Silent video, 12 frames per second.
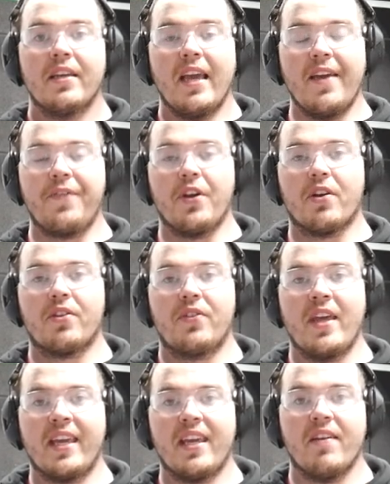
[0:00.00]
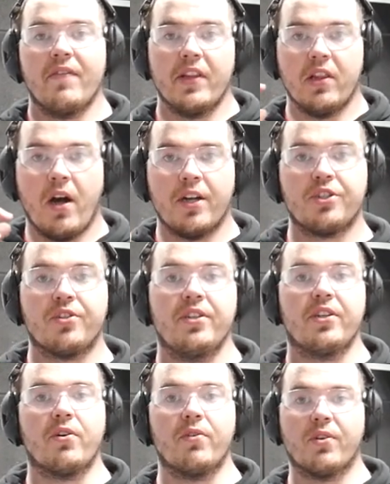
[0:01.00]
if you're thinking of it logically,
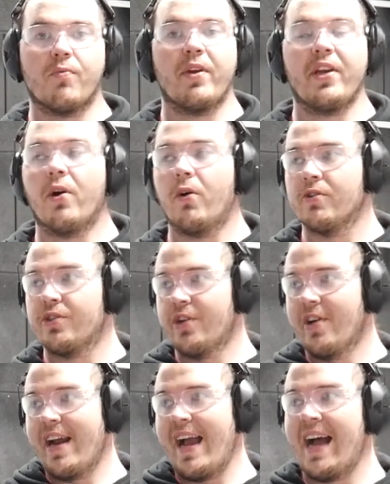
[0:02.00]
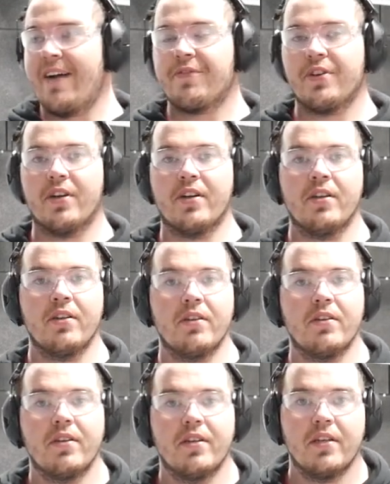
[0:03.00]
you're going to reholster after
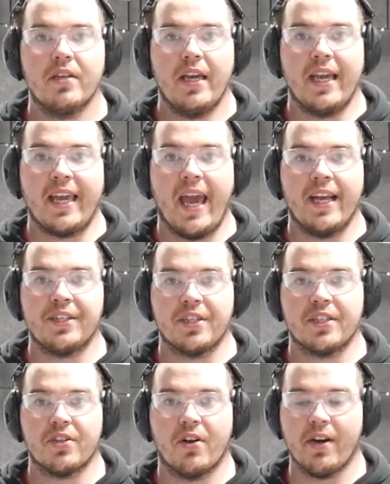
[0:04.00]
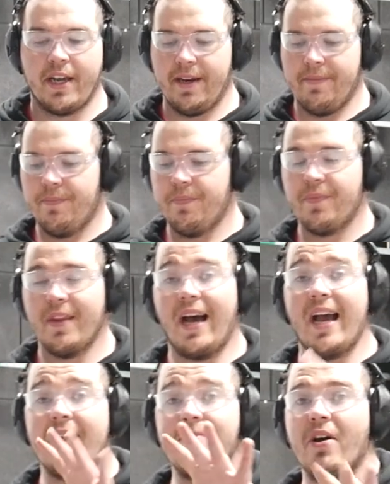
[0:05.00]
engaging a target.
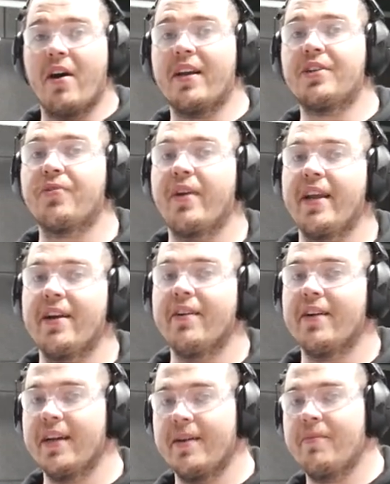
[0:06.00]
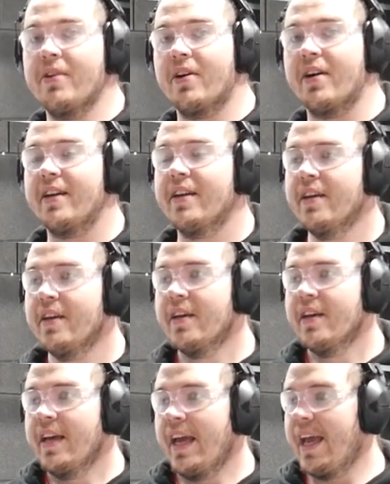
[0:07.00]
I am not a trainer. I am not
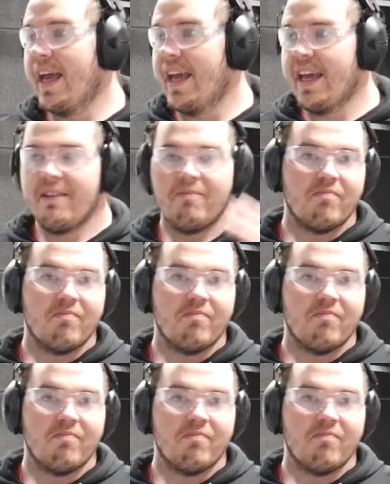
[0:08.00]
a